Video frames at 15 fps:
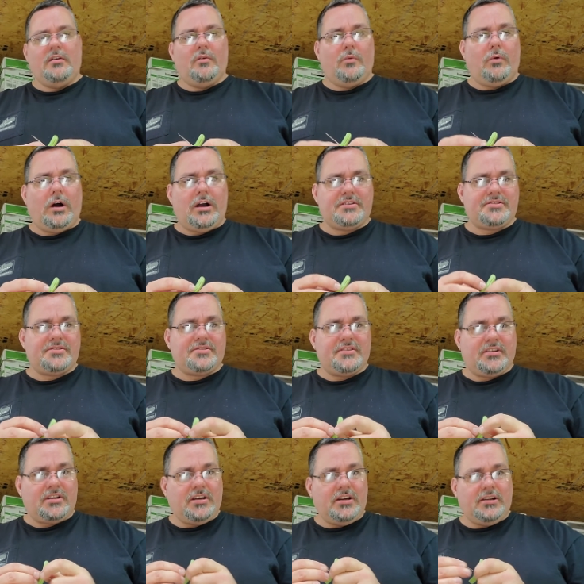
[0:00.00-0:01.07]
washes
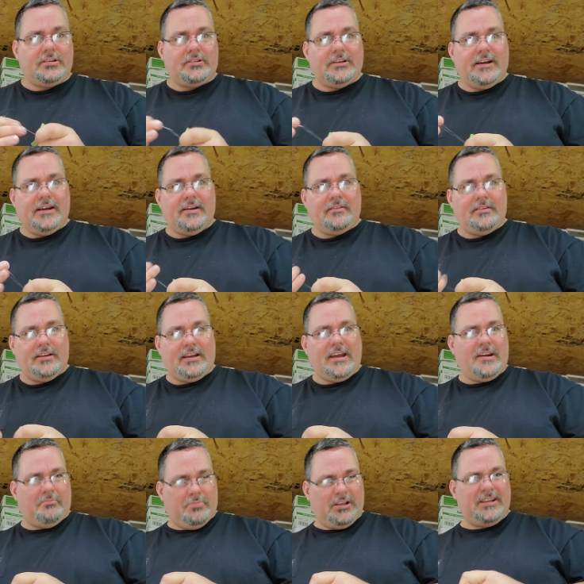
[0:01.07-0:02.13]
the color out. It
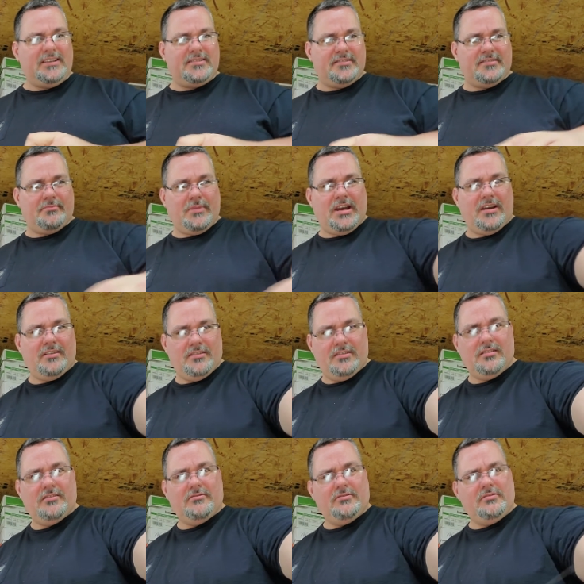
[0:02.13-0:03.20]
kind of bleaches them out,
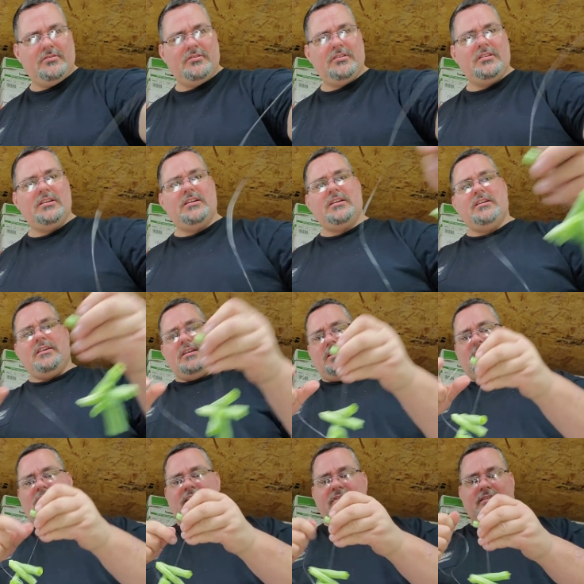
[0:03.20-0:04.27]

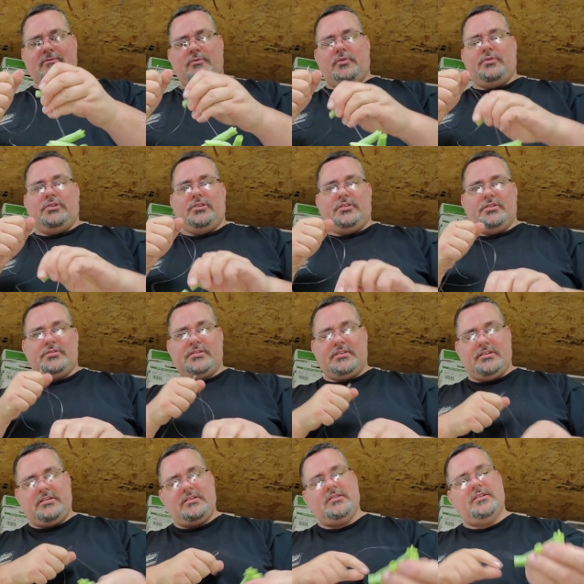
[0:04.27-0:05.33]
and they won't look as
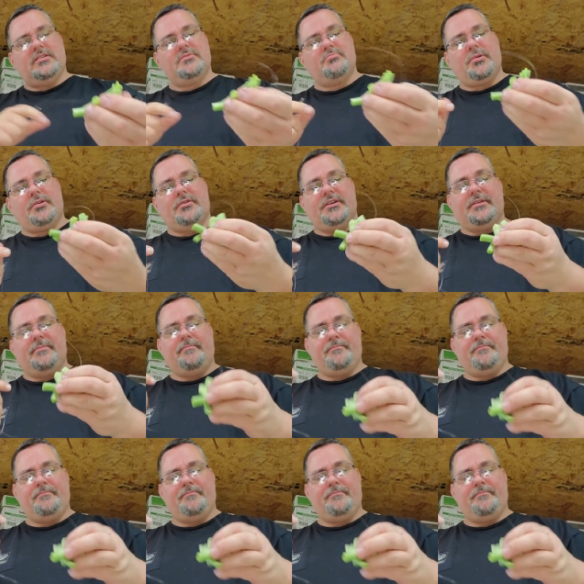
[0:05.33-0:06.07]
pretty.